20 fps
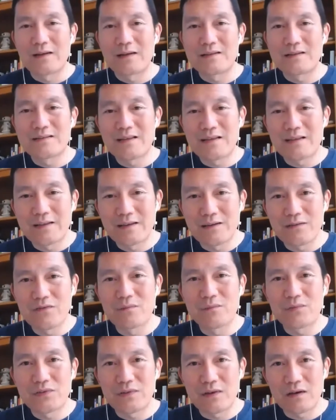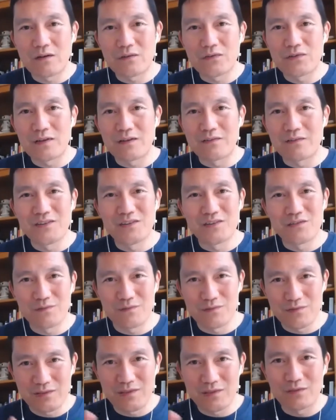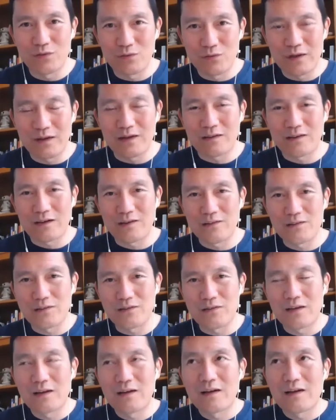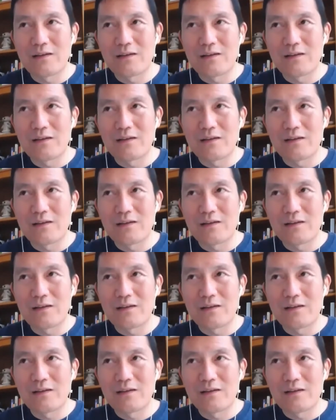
is they give themselves, and this CB recognizes,